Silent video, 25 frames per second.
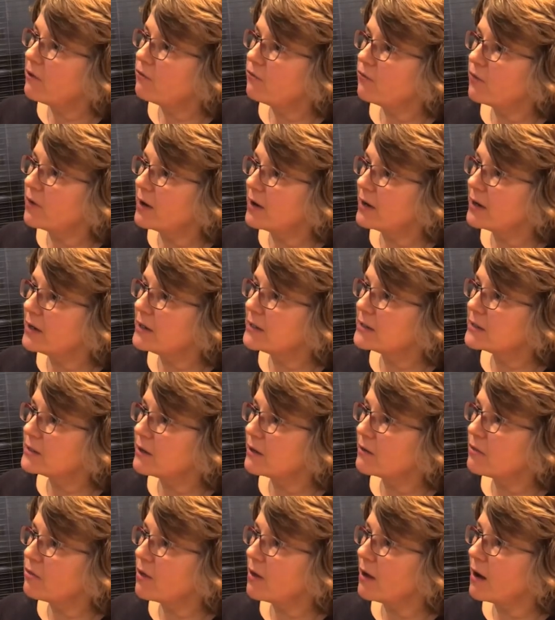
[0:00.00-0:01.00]
find
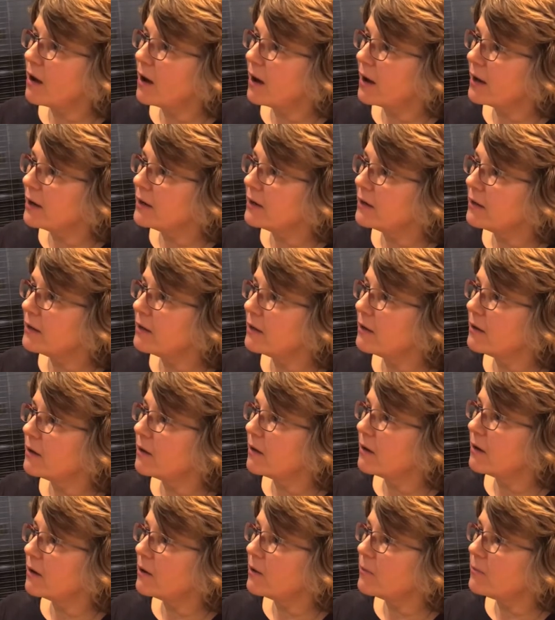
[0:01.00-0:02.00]
that they highly
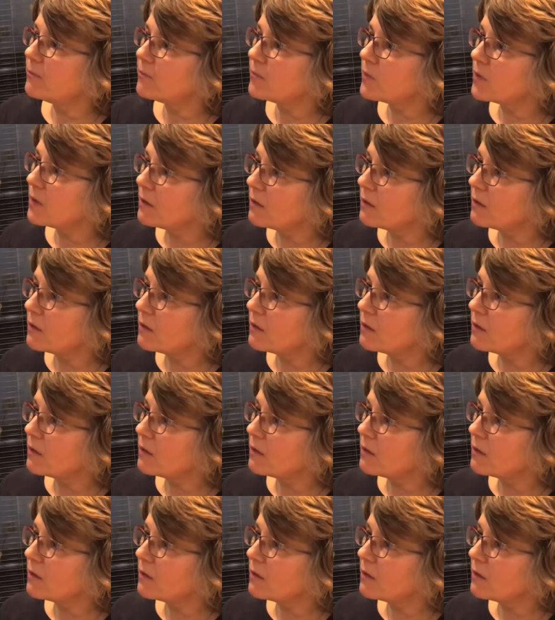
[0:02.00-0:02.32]
um,